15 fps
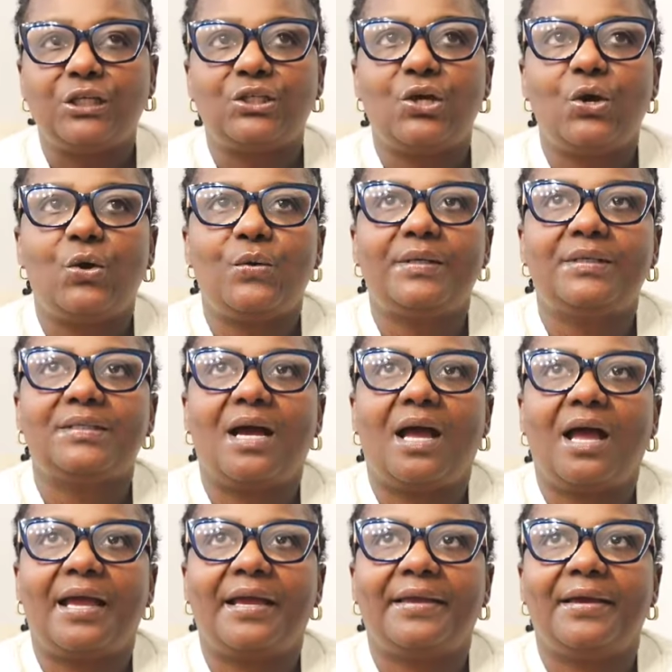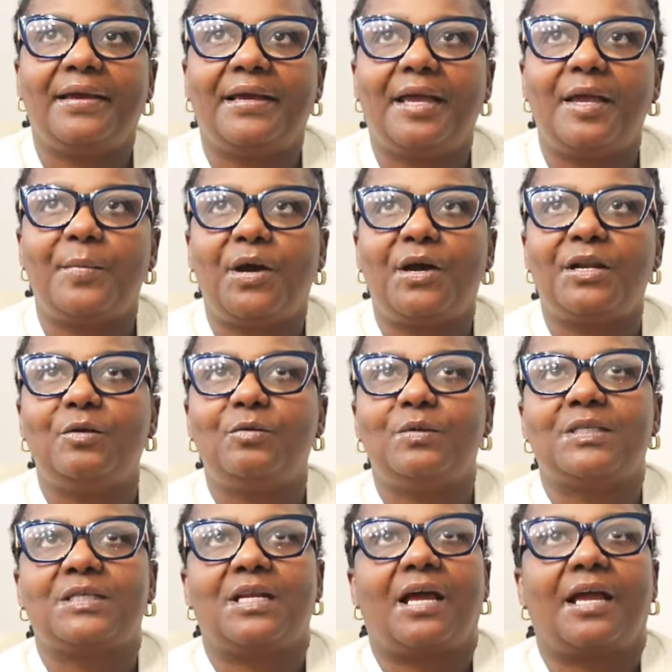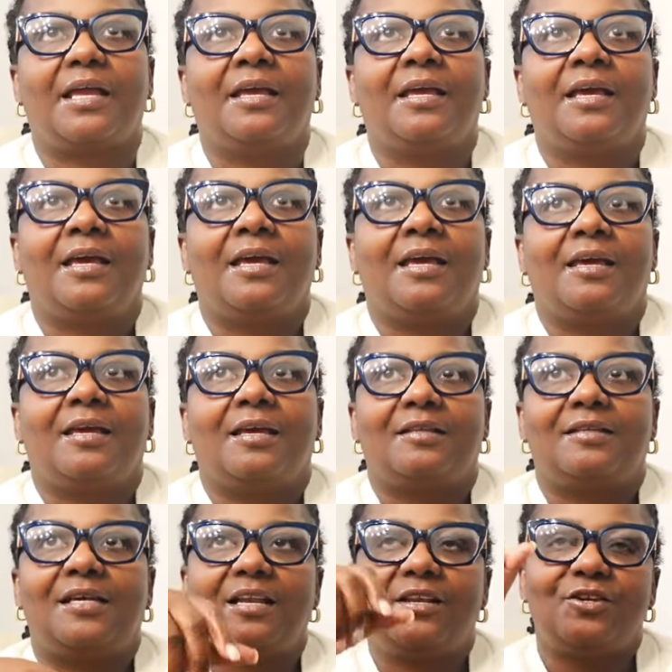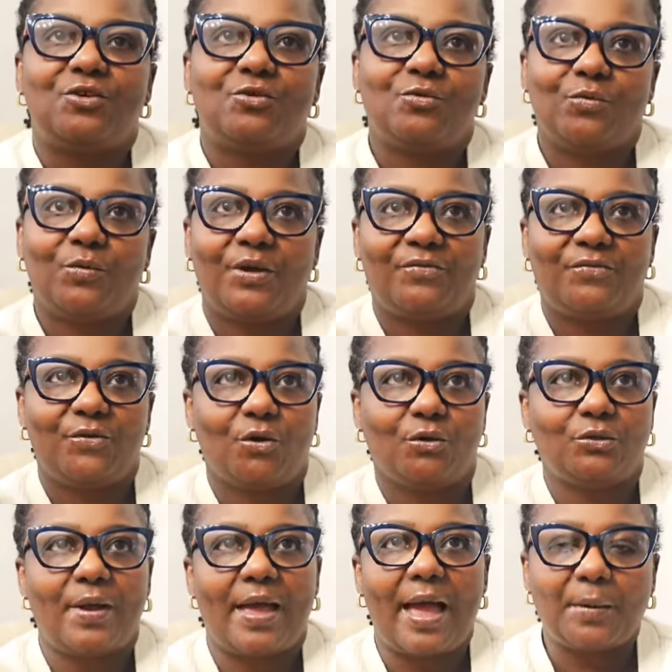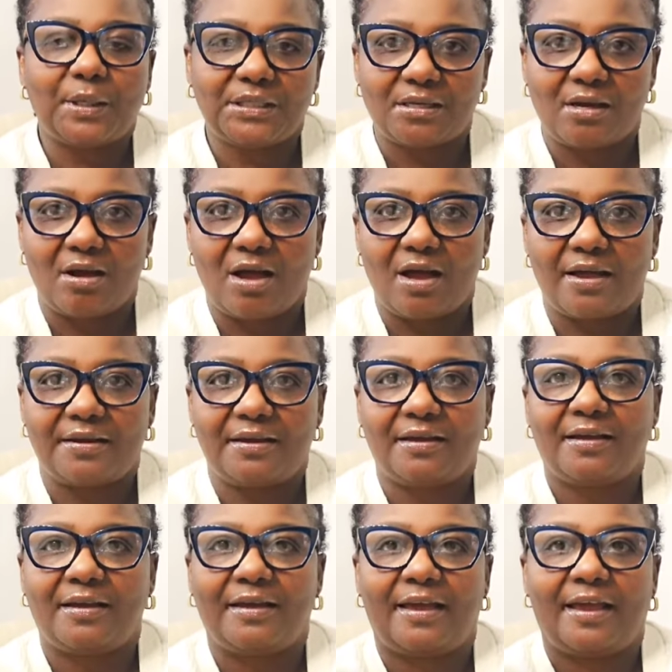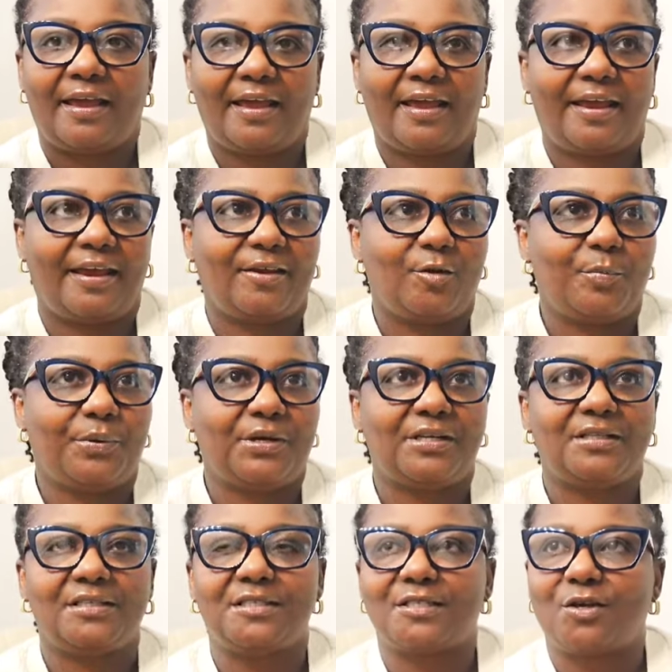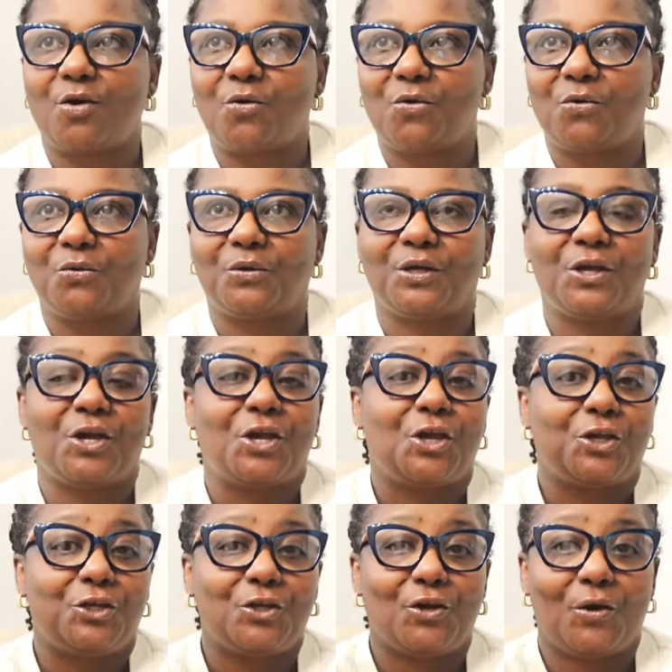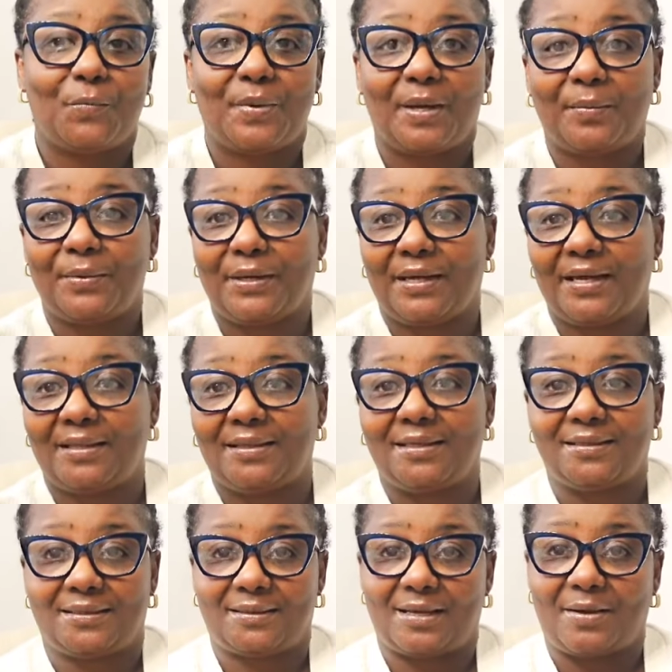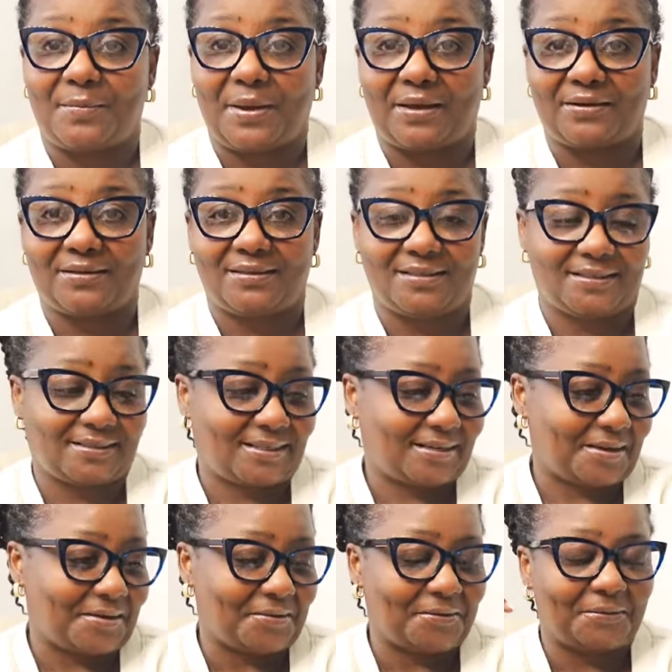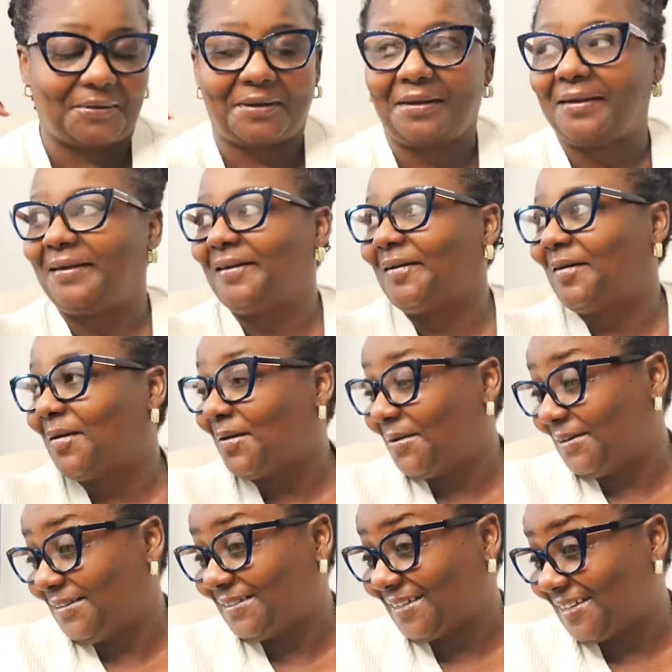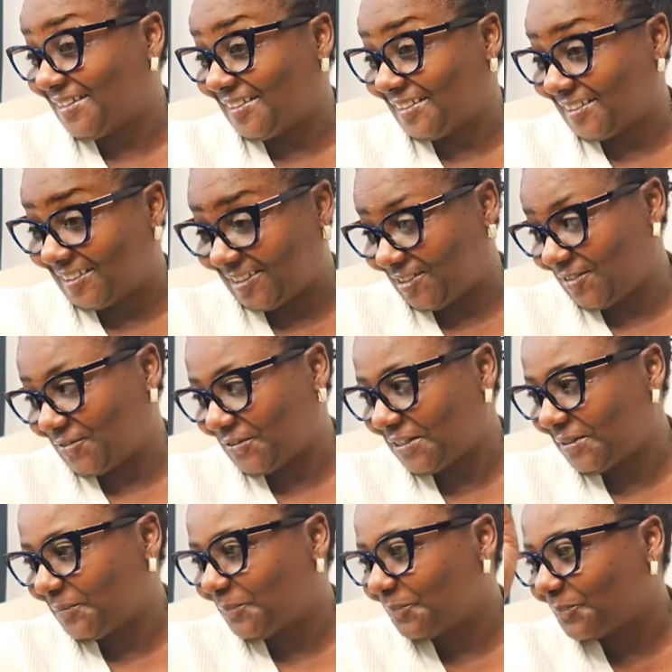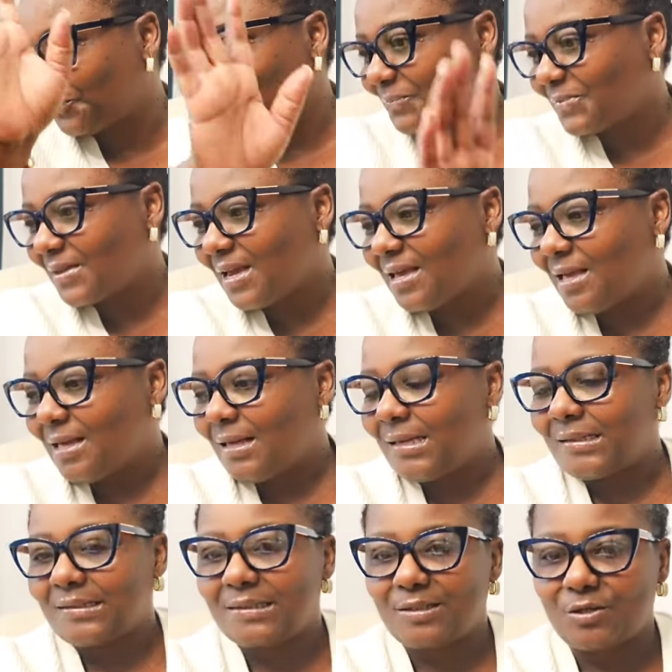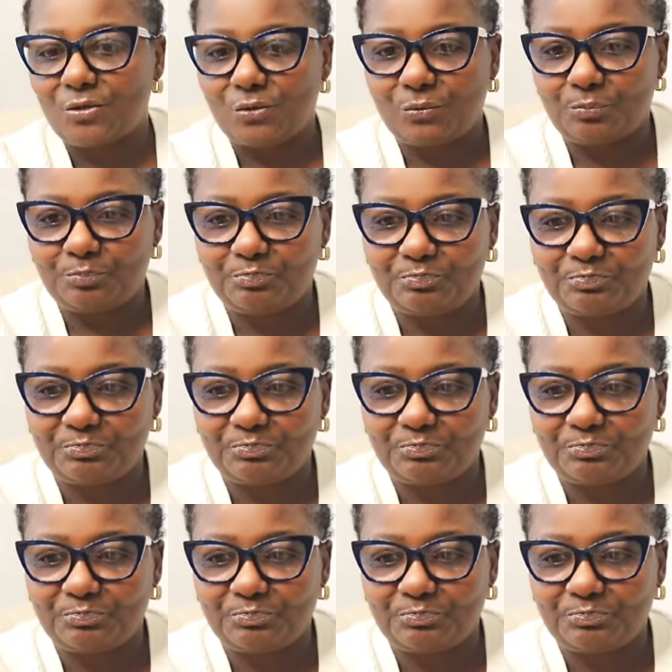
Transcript: So this guy came on, he was like, telling you if you go to Amazon and you put in this code, you're going to be able to get this amount of discount and all this kinds of stuff, right? So